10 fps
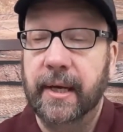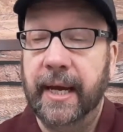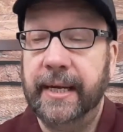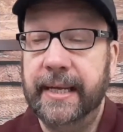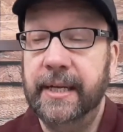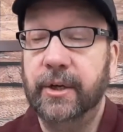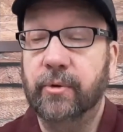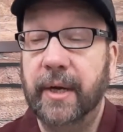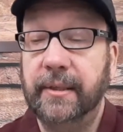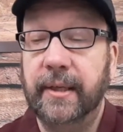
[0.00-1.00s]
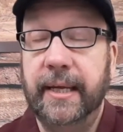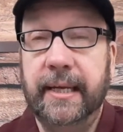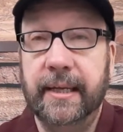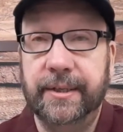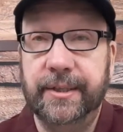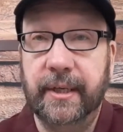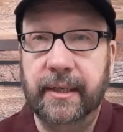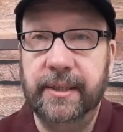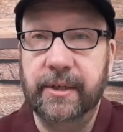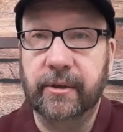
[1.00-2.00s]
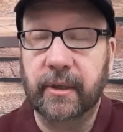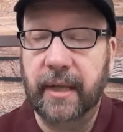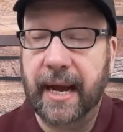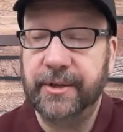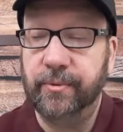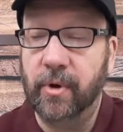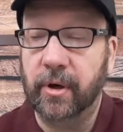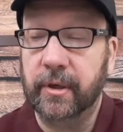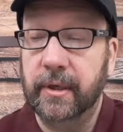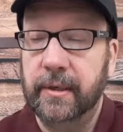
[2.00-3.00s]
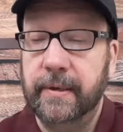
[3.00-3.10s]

and integrate the hints into your classwork.